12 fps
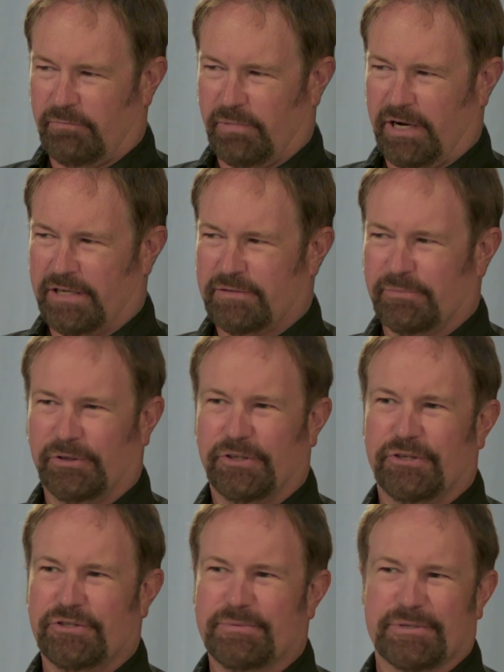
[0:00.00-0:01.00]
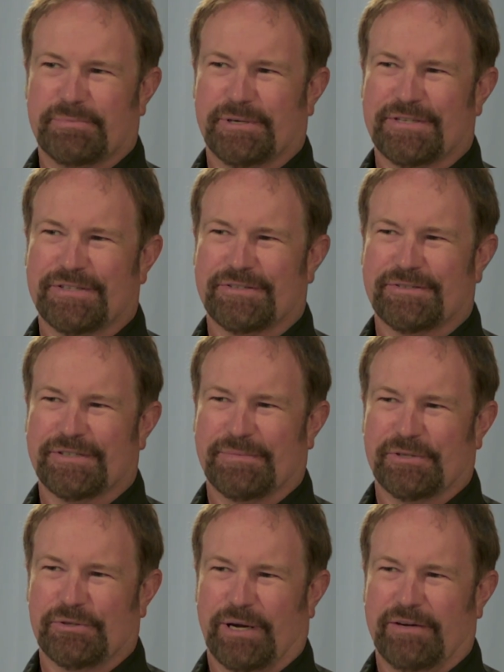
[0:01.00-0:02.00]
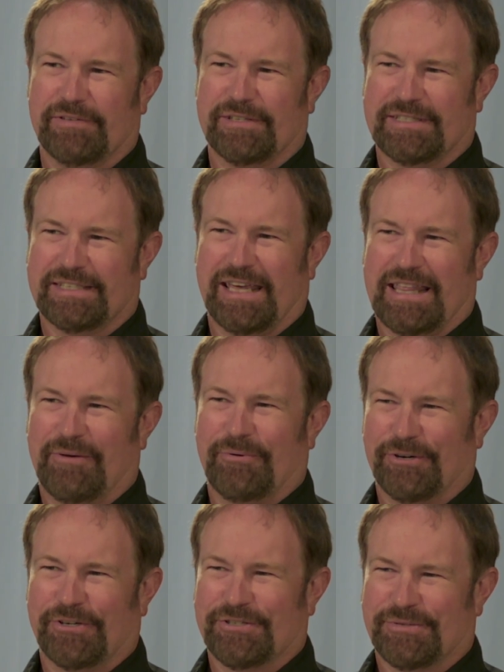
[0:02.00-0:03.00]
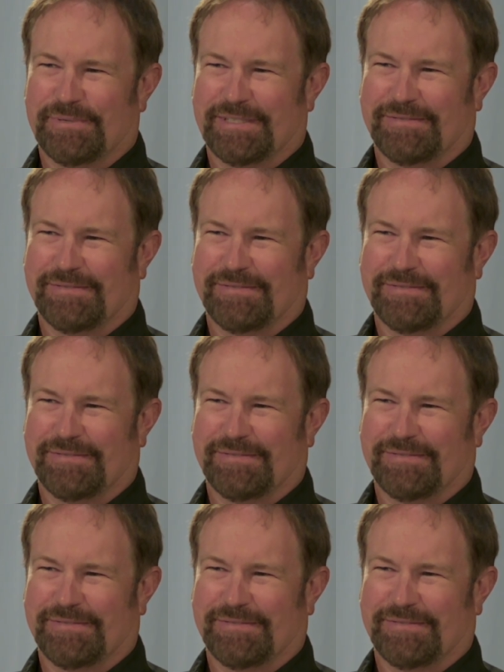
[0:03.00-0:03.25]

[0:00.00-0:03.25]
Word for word: of buying some early Christmas presents or something. Do I even say that word Christmas? No,